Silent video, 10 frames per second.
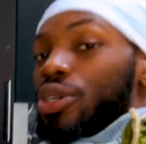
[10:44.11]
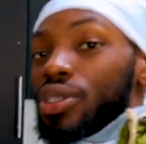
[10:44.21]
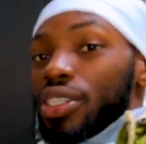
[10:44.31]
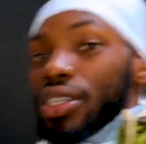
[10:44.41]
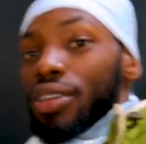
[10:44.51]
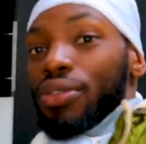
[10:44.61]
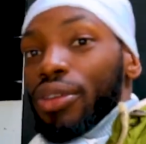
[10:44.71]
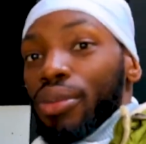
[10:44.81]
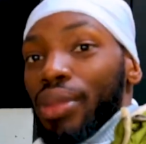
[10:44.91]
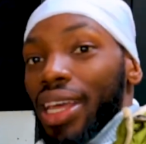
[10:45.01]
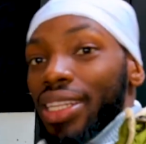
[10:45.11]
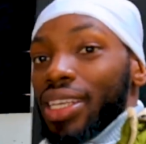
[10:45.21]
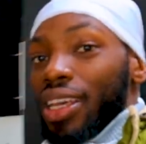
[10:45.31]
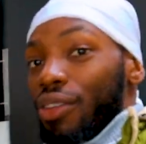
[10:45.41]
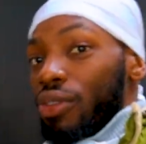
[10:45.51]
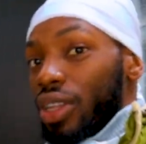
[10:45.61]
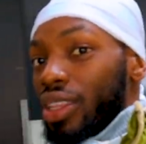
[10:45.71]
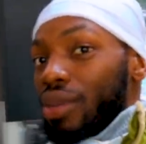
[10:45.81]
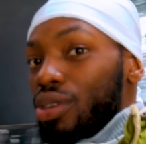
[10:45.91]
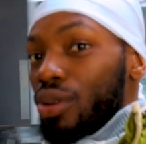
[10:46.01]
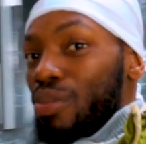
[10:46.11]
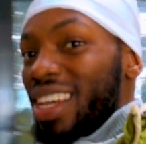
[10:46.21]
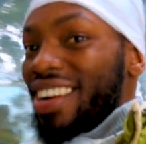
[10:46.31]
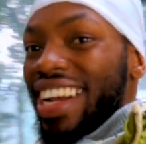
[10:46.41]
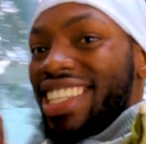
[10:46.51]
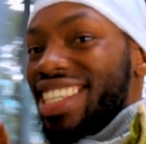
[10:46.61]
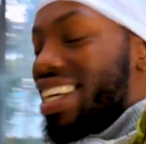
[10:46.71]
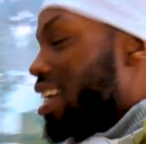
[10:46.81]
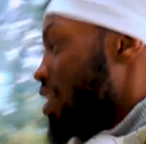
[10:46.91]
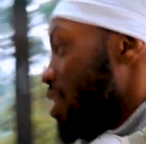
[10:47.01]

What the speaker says: a toaster for your bread if you need them to be crunchy.